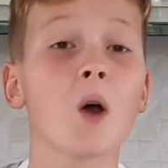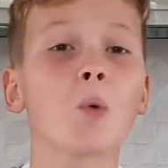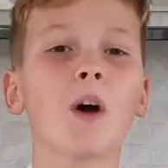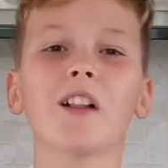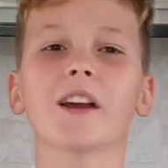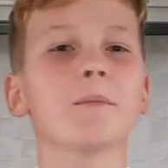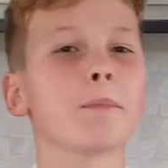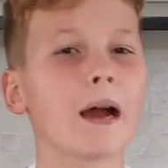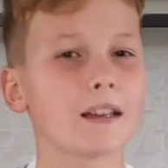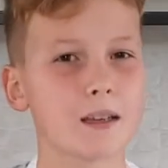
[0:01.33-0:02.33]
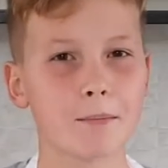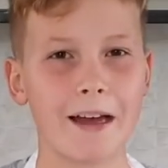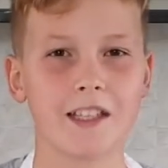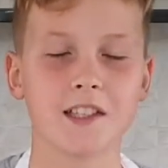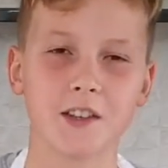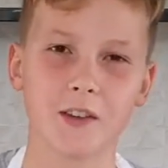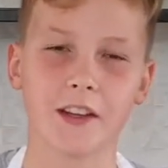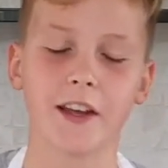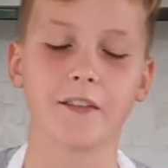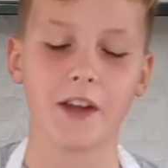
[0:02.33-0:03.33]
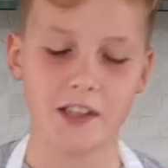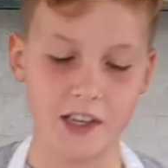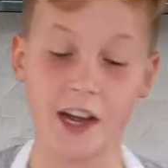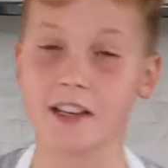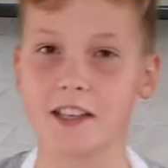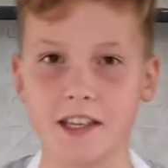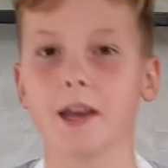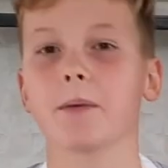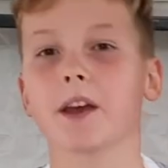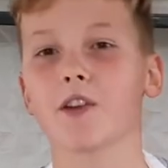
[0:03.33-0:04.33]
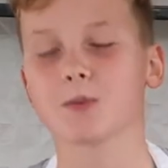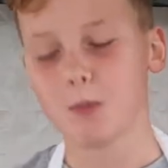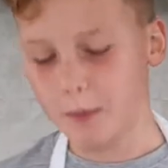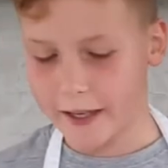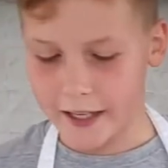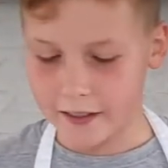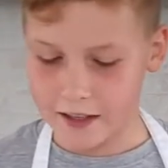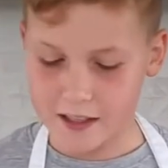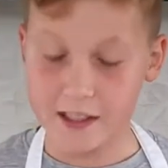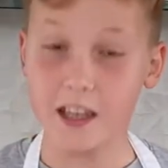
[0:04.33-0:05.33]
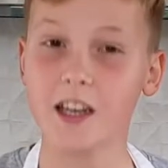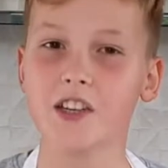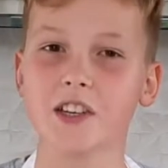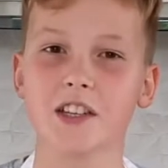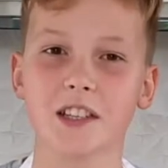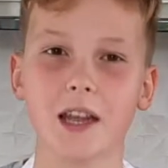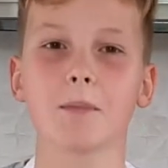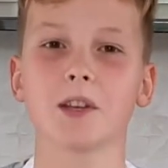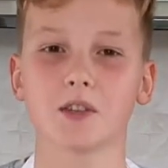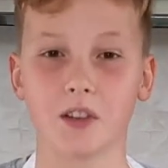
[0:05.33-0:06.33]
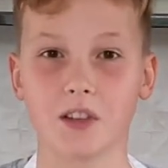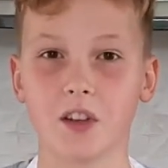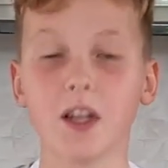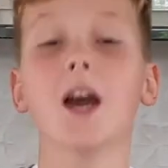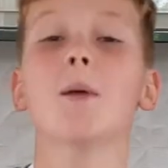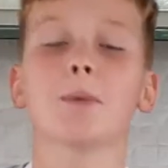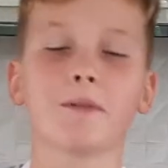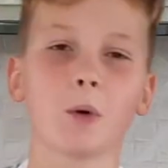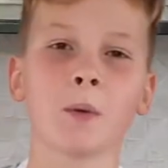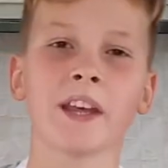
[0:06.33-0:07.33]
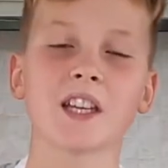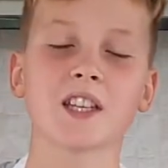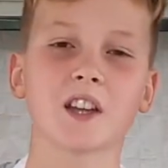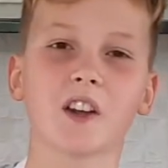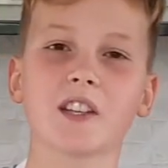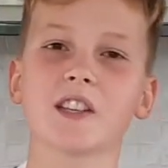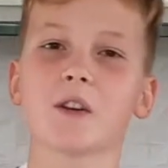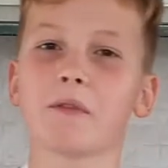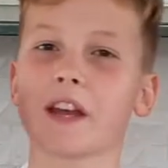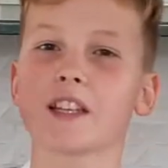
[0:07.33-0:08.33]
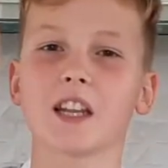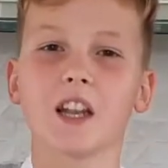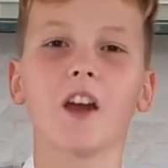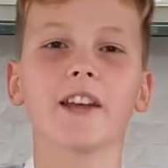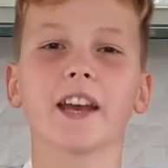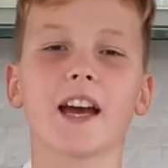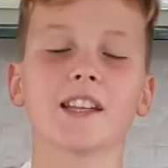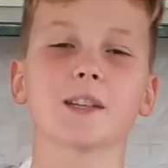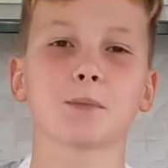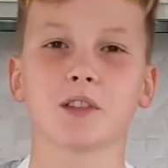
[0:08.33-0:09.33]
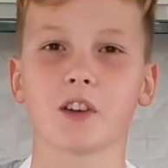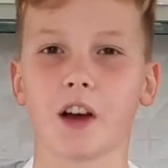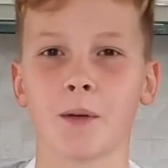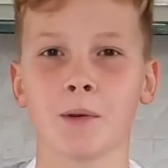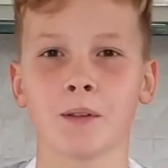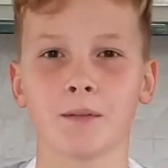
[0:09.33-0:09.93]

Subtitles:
Welcome back to Matt's Cookie Adventure, and today we're going to be making this delicious lemon drizzle. Before we get started, don't forget to like and subscribe.